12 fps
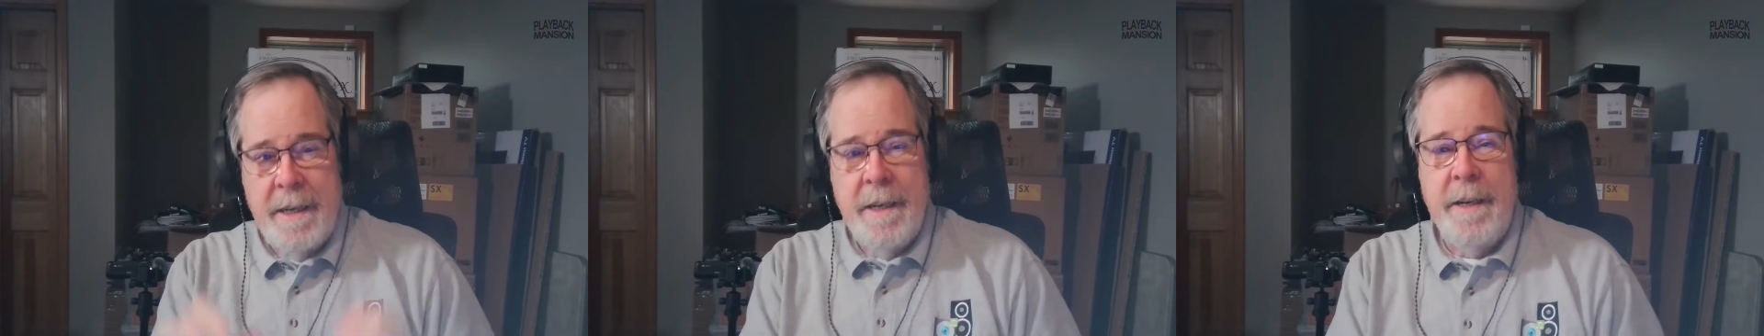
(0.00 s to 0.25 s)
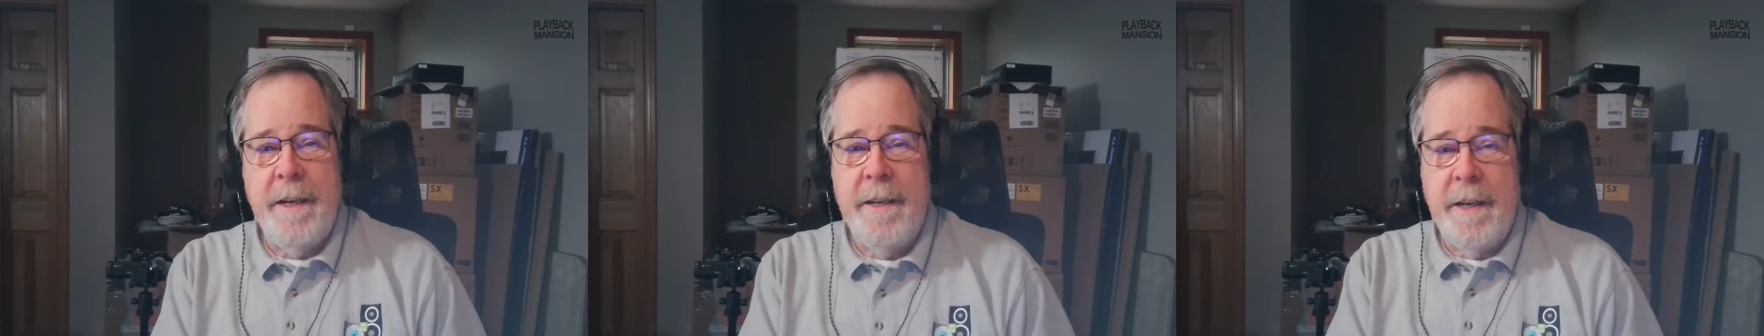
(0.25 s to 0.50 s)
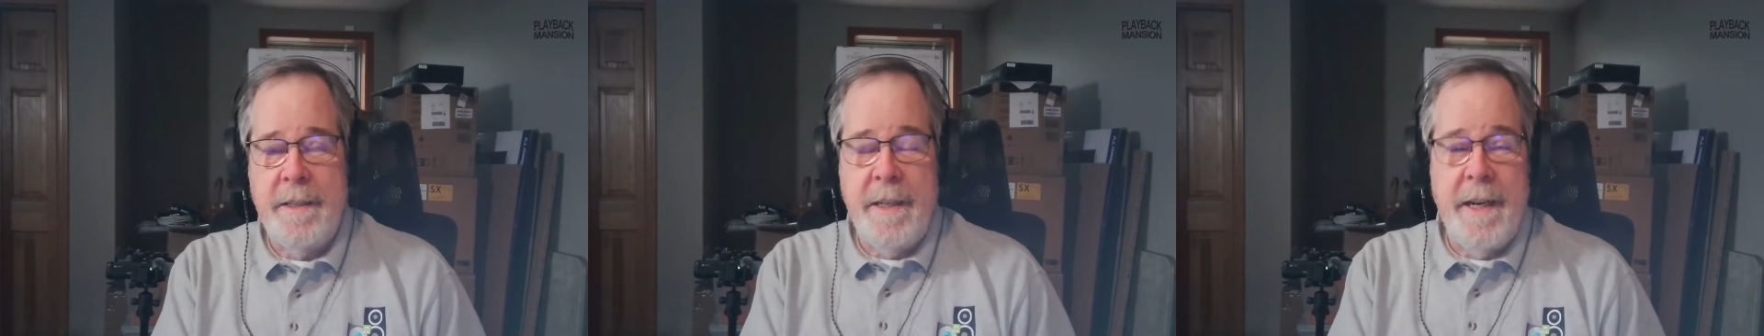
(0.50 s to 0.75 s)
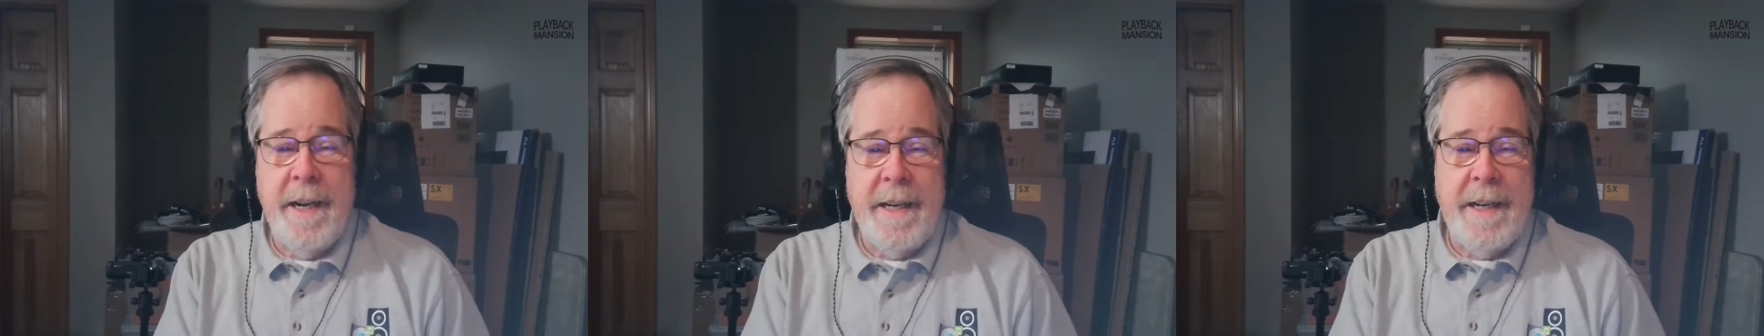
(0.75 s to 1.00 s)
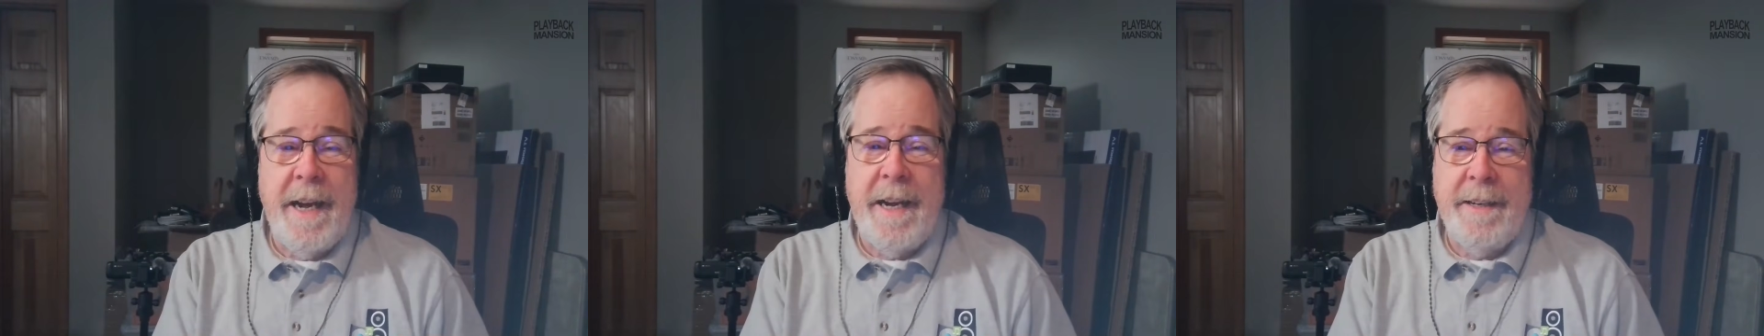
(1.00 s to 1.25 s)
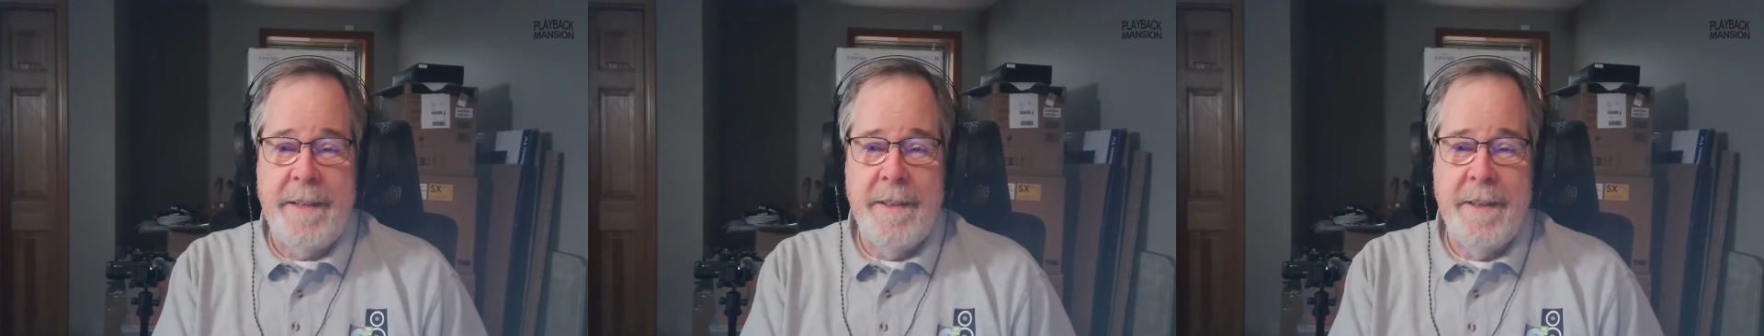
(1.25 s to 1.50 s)
in
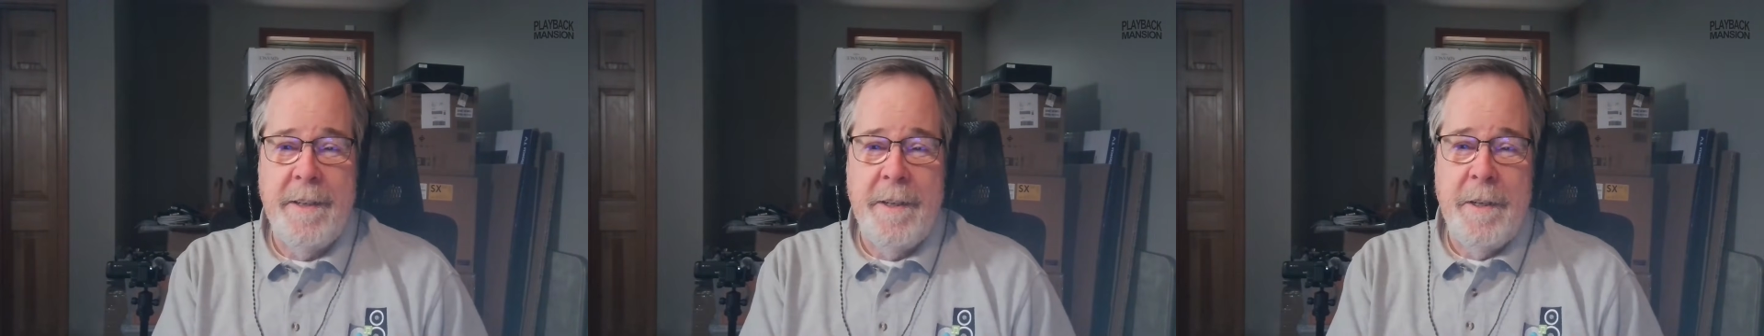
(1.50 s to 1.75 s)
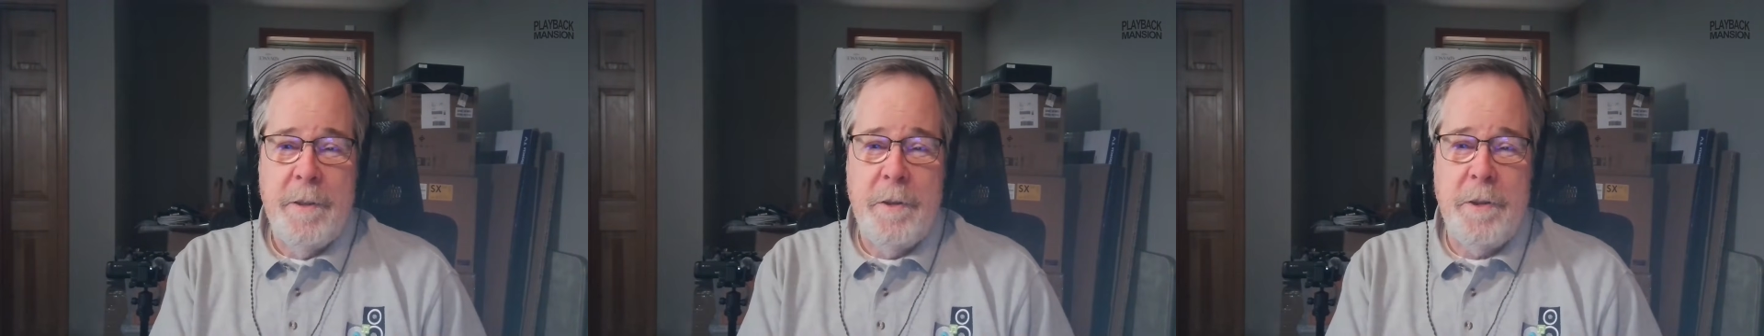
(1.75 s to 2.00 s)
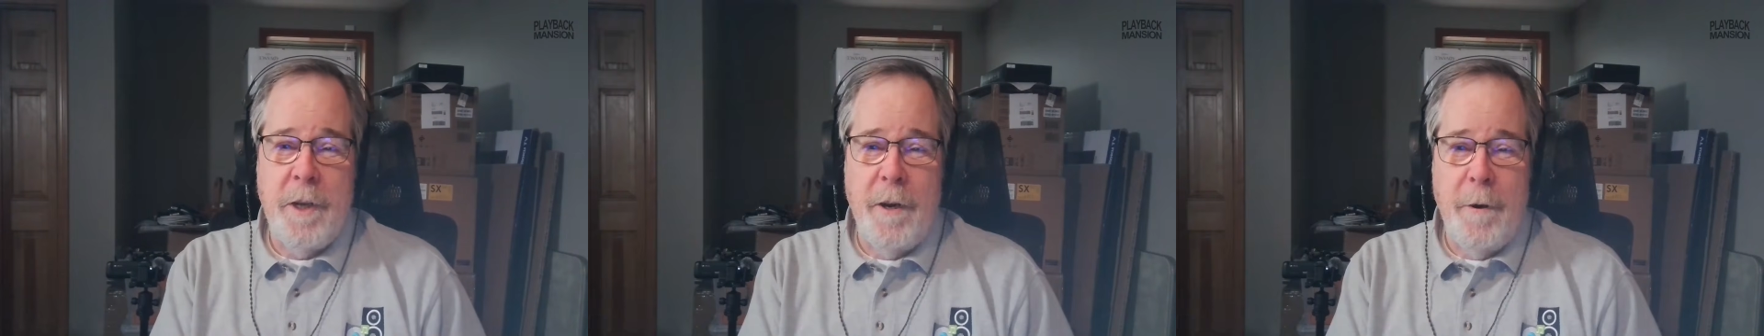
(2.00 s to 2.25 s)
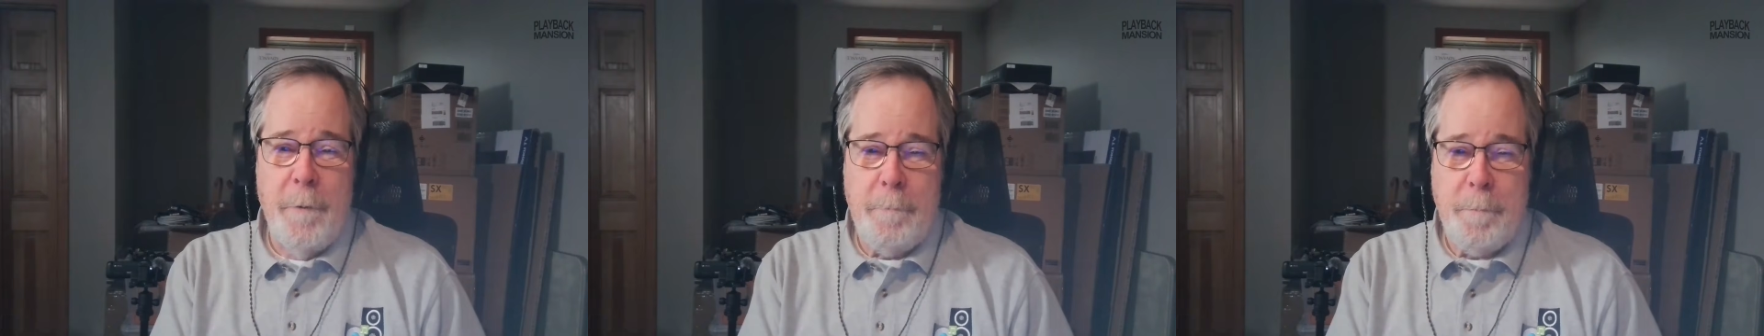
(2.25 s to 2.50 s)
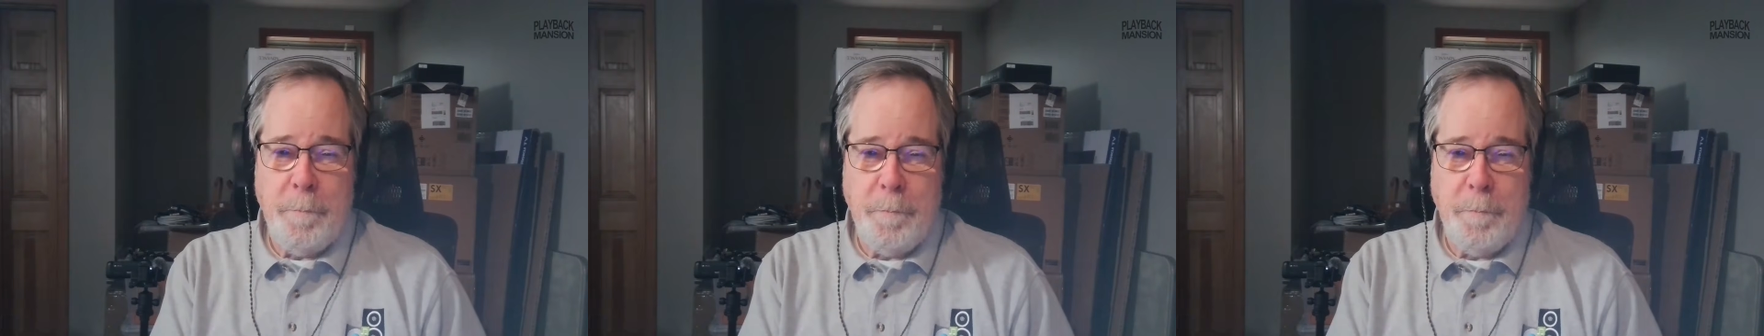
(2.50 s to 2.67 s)
1988. So